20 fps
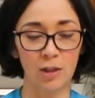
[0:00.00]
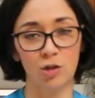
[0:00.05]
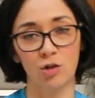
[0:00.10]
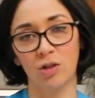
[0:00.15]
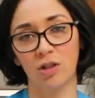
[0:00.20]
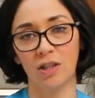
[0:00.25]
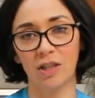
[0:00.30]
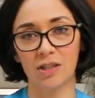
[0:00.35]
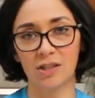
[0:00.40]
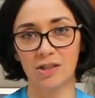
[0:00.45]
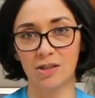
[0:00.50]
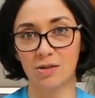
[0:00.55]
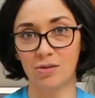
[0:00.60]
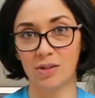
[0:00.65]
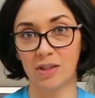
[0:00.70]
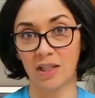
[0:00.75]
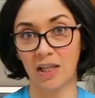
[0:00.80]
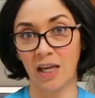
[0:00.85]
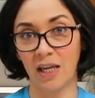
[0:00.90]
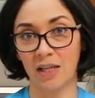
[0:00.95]
You can also
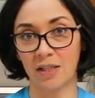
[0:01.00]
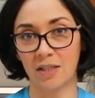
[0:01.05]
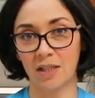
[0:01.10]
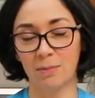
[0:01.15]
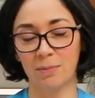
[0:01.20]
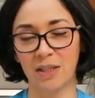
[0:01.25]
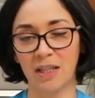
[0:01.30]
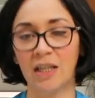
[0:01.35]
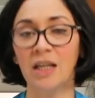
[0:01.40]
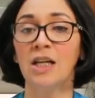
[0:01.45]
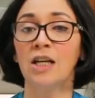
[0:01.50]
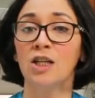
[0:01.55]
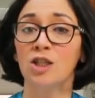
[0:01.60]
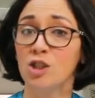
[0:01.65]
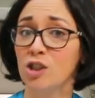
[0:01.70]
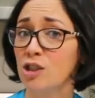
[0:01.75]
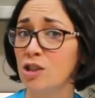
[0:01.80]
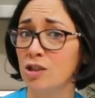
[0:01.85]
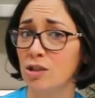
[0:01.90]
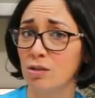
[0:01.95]
use a cake dummy.
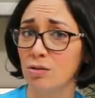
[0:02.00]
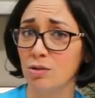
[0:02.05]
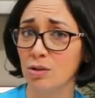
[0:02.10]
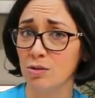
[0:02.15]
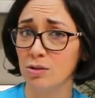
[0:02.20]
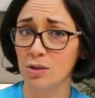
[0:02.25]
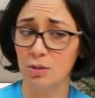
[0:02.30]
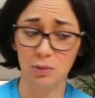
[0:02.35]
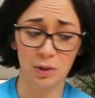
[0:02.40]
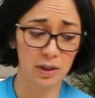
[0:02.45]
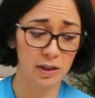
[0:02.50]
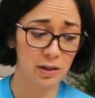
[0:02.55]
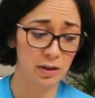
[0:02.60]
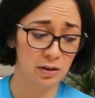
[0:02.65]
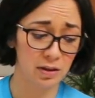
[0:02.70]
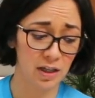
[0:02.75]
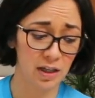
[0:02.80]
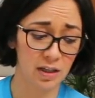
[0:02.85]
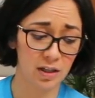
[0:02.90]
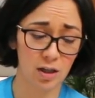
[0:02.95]
Just don't use a really
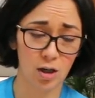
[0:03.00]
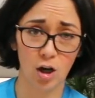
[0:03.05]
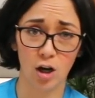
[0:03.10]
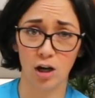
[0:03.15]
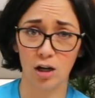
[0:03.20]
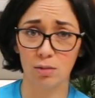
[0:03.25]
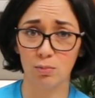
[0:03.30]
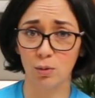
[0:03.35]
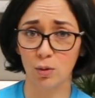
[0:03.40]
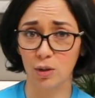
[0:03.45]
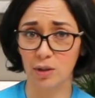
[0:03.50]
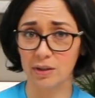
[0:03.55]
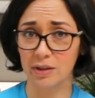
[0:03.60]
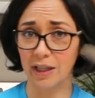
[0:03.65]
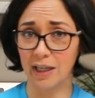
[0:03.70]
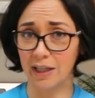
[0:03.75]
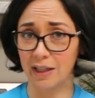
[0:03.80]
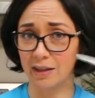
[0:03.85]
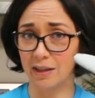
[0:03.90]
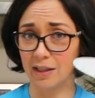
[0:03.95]
thin cardboard
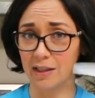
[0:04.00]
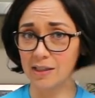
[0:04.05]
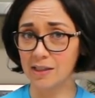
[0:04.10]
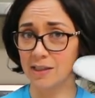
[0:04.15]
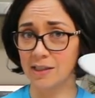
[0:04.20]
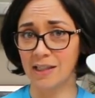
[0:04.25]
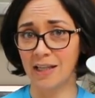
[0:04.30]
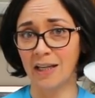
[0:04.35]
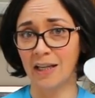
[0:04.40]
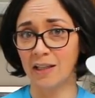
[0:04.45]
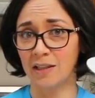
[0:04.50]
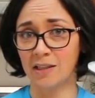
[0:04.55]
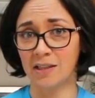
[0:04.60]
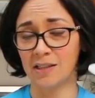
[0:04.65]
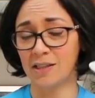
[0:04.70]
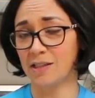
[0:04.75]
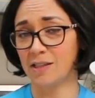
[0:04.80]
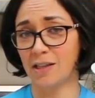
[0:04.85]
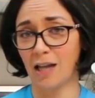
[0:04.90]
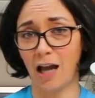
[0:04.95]
like this.
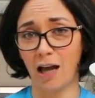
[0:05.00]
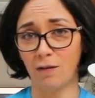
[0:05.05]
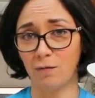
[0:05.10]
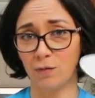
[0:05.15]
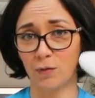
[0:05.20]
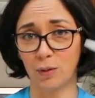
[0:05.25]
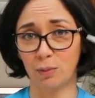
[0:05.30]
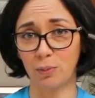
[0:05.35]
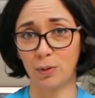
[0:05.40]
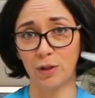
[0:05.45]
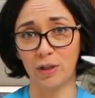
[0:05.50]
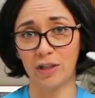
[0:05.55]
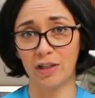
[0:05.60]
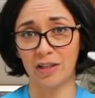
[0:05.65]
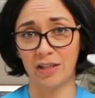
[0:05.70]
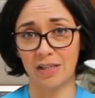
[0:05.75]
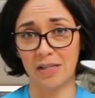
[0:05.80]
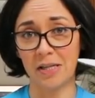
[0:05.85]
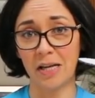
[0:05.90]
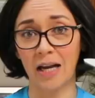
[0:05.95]
This is not for putting
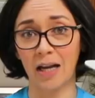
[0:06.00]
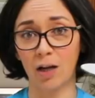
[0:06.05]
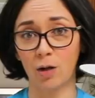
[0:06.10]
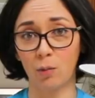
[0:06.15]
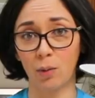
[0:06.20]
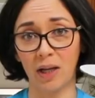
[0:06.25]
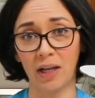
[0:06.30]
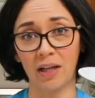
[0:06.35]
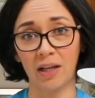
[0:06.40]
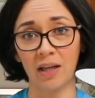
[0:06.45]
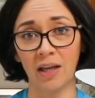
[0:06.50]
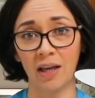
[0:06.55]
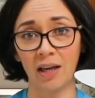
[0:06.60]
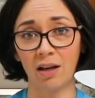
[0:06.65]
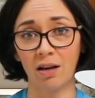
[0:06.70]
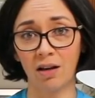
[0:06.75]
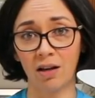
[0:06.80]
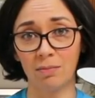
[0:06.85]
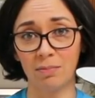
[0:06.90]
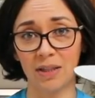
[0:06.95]
an entire wedding
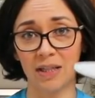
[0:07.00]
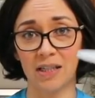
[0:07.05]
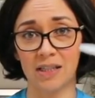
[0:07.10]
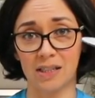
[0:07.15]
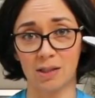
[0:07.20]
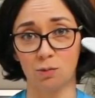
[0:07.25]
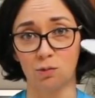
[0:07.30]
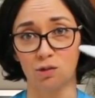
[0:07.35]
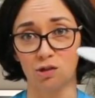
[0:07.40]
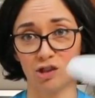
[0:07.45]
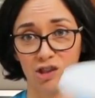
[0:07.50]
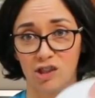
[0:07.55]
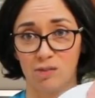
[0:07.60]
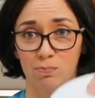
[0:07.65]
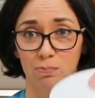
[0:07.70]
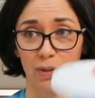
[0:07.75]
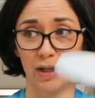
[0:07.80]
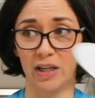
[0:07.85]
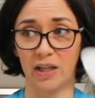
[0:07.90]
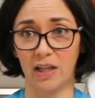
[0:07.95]
cake on because it will
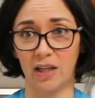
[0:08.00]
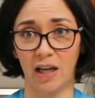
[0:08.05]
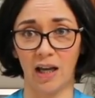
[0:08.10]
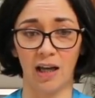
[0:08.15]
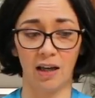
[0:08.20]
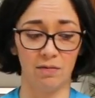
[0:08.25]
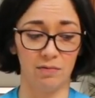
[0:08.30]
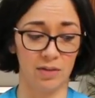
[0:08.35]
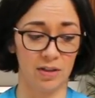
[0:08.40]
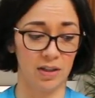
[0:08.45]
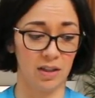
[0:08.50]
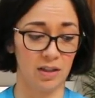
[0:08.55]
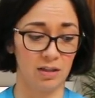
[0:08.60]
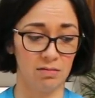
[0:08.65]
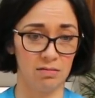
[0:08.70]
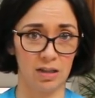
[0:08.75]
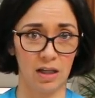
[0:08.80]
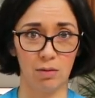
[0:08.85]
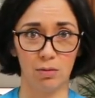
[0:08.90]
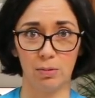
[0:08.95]
just break in half and
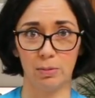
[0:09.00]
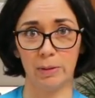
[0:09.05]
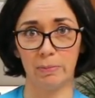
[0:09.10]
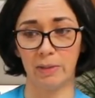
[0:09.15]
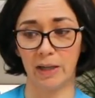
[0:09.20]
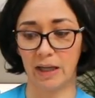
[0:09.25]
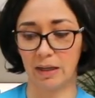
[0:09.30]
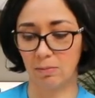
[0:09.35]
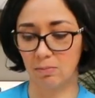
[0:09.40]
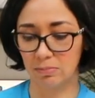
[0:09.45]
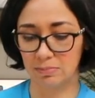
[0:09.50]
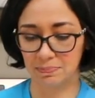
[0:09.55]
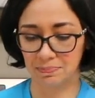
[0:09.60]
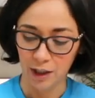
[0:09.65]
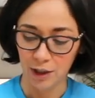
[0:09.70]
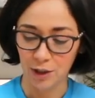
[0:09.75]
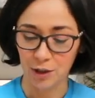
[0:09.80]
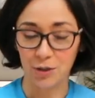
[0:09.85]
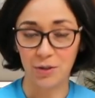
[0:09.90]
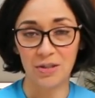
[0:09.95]
then that would be bad.
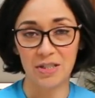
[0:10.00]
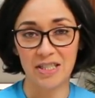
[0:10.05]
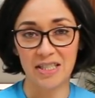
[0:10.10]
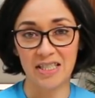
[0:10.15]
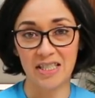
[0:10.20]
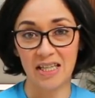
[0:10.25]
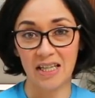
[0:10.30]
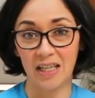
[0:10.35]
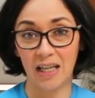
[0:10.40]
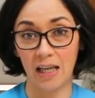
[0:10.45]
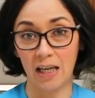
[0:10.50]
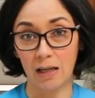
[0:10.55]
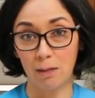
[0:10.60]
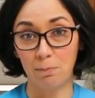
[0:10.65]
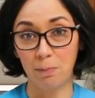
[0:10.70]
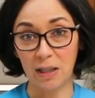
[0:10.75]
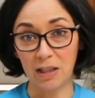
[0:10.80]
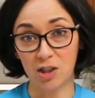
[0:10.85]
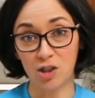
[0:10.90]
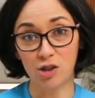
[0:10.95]
You're going to need a
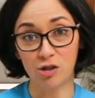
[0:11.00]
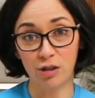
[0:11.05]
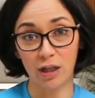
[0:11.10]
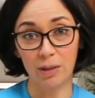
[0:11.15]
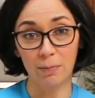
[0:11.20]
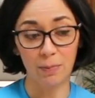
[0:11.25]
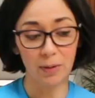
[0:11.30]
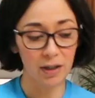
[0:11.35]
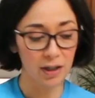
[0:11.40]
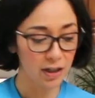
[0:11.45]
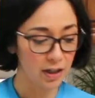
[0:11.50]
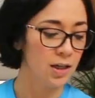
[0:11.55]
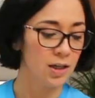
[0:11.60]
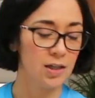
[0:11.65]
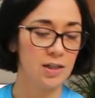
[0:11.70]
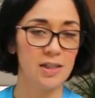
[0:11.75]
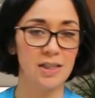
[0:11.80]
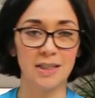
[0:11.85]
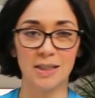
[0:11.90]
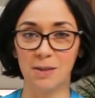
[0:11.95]
bench scraper.
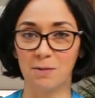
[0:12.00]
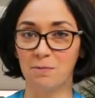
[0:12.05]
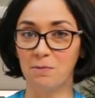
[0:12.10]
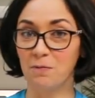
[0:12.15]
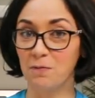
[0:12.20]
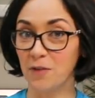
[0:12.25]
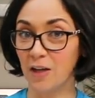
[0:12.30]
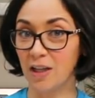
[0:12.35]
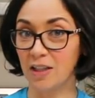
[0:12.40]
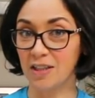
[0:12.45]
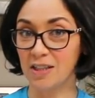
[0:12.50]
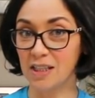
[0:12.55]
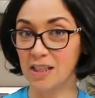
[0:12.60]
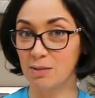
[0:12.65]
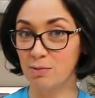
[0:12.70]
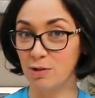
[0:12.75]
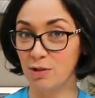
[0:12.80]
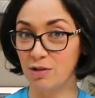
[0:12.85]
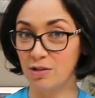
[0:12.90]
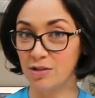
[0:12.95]
You need some fondant
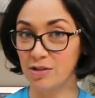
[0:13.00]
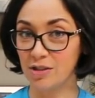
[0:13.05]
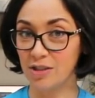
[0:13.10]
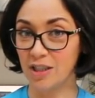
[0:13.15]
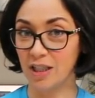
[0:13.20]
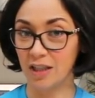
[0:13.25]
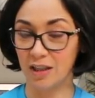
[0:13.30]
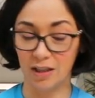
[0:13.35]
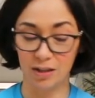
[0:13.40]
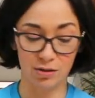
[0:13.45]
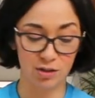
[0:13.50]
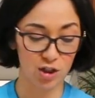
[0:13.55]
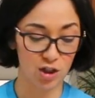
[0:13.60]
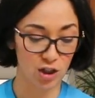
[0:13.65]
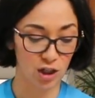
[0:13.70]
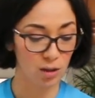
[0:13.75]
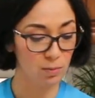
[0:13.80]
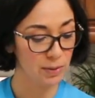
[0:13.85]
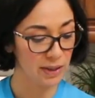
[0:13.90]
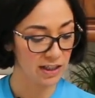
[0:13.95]
smoothers to get those
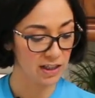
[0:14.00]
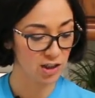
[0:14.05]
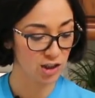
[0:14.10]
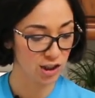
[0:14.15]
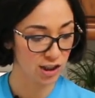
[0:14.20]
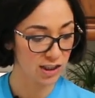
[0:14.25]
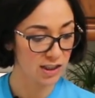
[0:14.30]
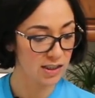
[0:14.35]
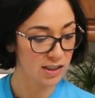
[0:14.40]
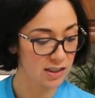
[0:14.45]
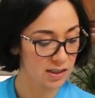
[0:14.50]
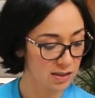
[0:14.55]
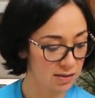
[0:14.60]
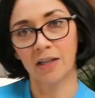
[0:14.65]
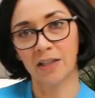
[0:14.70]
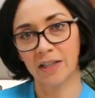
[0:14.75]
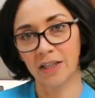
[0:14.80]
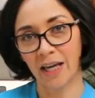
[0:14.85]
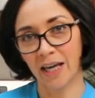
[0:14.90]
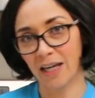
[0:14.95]
sharp edges.
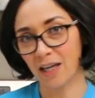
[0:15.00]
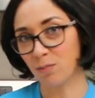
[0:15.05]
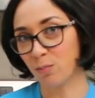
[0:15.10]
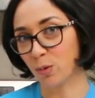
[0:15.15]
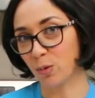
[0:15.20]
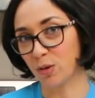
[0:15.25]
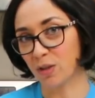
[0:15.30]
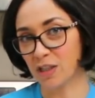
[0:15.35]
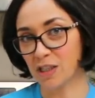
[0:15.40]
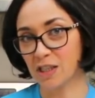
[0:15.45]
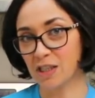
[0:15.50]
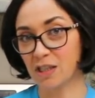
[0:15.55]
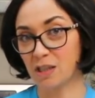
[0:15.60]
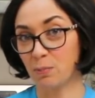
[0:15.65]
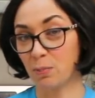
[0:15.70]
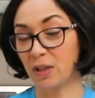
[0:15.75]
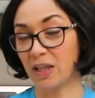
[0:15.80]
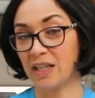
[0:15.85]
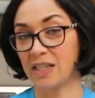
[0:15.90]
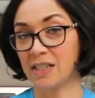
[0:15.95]
Cake boards
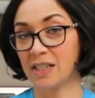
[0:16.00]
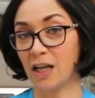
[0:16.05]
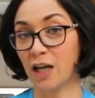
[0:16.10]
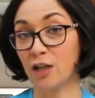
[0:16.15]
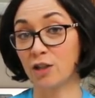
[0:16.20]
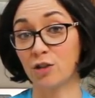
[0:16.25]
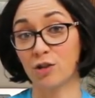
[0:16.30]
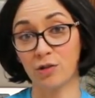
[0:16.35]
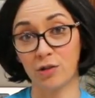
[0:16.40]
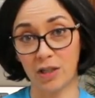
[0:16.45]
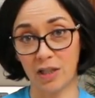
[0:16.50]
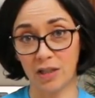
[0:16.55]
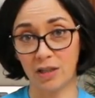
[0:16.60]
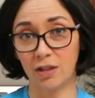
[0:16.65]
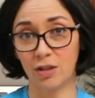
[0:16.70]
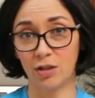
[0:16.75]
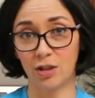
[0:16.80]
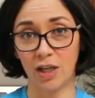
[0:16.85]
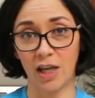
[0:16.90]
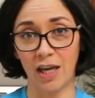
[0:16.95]
to place
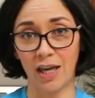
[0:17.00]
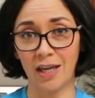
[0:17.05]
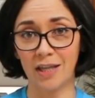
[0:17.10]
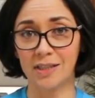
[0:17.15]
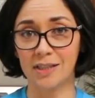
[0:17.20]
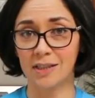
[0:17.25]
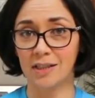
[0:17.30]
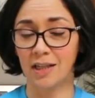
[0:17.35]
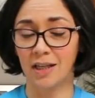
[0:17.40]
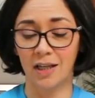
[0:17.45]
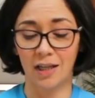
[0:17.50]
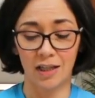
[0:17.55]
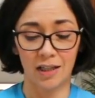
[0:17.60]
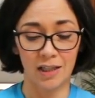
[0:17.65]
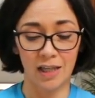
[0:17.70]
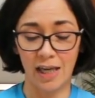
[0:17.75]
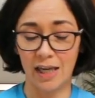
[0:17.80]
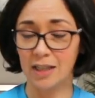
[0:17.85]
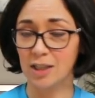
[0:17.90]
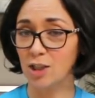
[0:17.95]
underneath your cakes.
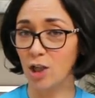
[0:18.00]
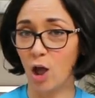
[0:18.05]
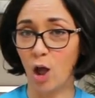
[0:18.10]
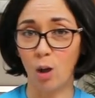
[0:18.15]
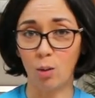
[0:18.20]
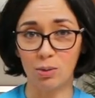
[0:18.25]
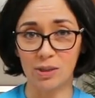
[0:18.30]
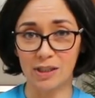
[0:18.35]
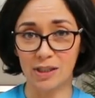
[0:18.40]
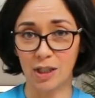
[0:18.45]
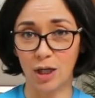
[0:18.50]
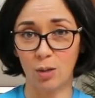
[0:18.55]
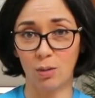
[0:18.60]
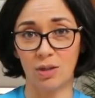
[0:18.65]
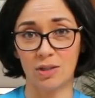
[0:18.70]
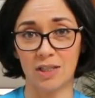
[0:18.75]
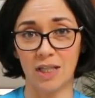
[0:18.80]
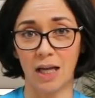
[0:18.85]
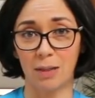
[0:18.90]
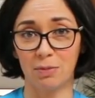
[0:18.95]
Cakes always go
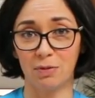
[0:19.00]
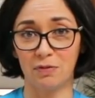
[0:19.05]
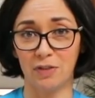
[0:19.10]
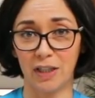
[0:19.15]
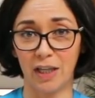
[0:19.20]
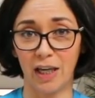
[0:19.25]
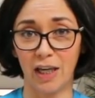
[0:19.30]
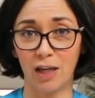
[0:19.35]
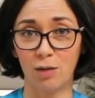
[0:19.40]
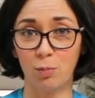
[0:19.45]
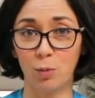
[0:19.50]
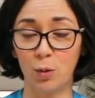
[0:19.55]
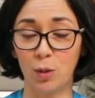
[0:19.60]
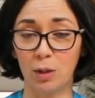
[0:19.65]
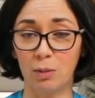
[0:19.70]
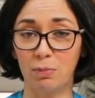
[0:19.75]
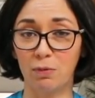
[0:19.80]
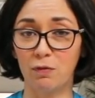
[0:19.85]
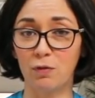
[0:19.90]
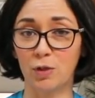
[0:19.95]
on top of a cake
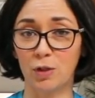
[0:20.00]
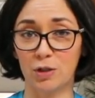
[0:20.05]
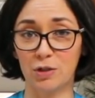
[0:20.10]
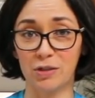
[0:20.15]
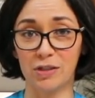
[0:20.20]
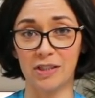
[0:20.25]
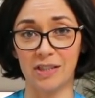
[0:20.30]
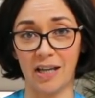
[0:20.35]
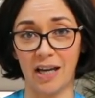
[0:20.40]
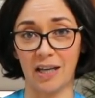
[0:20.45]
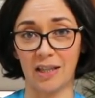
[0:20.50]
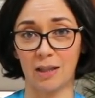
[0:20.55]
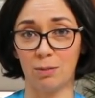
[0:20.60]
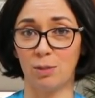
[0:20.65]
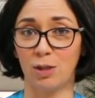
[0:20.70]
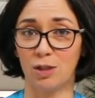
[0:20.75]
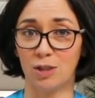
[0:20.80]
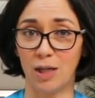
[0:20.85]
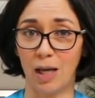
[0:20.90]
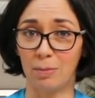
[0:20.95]
board before you stack
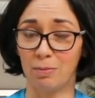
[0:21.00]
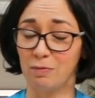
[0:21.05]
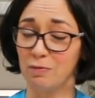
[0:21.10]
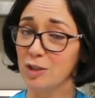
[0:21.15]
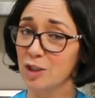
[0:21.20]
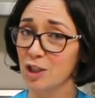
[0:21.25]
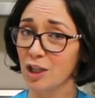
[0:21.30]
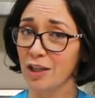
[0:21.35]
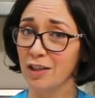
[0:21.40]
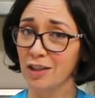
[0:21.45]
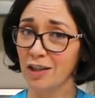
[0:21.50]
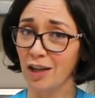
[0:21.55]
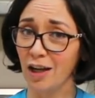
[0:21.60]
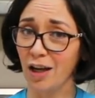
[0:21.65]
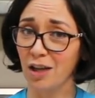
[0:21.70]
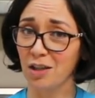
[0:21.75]
them on top of each other,